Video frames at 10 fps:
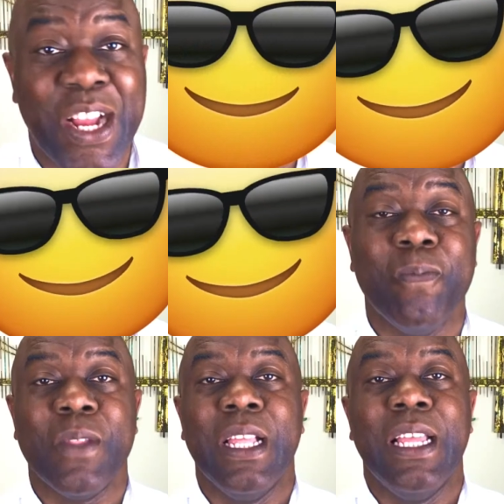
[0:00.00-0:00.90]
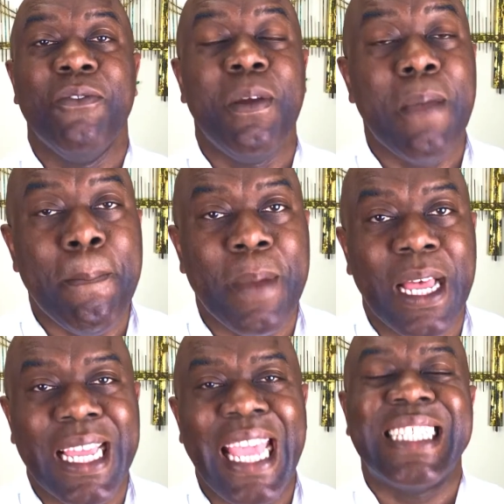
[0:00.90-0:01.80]
cool,
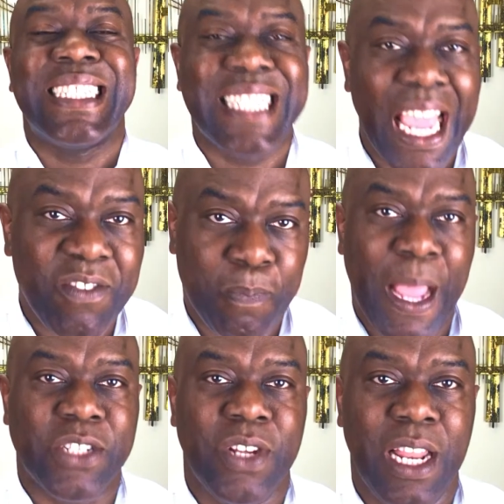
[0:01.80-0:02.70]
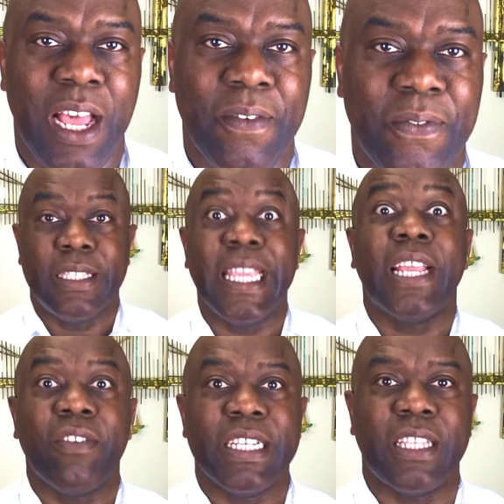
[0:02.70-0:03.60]
Remember, it saves battery life,
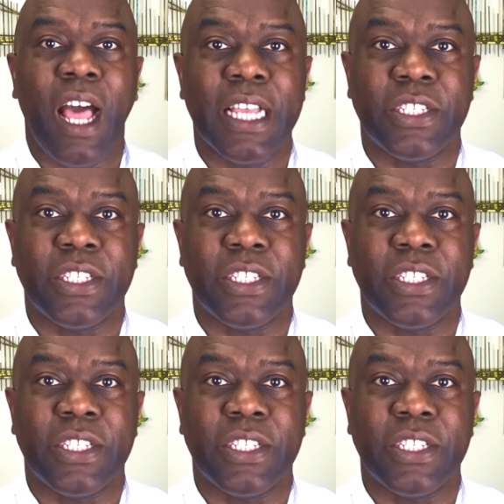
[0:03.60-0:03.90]
decreased eye